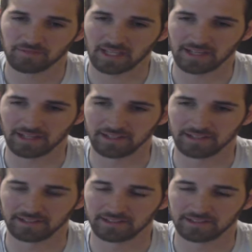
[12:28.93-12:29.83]

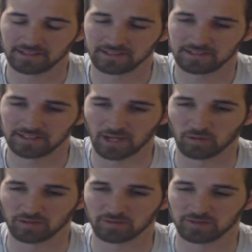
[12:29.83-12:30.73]
and that
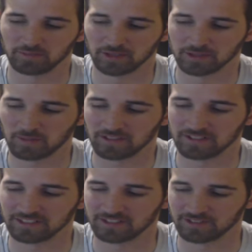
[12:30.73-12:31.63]
worked for the most part
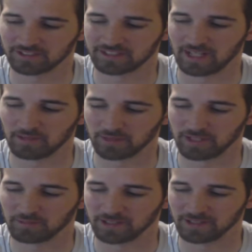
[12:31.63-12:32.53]
until it stopped
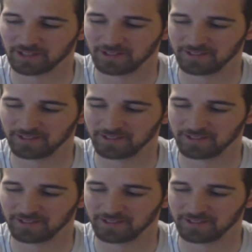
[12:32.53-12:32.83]
letting me load